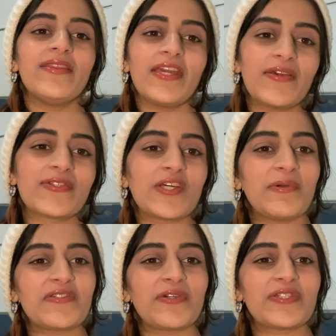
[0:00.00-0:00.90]
Thank you so
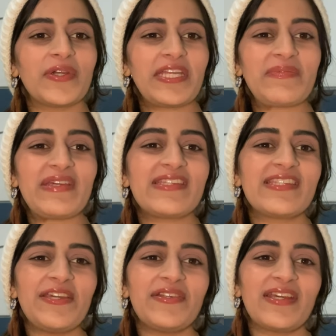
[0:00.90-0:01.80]
much for joining me.
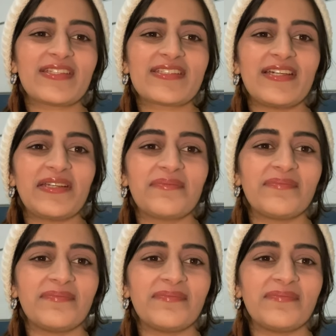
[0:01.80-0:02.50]
See you next time.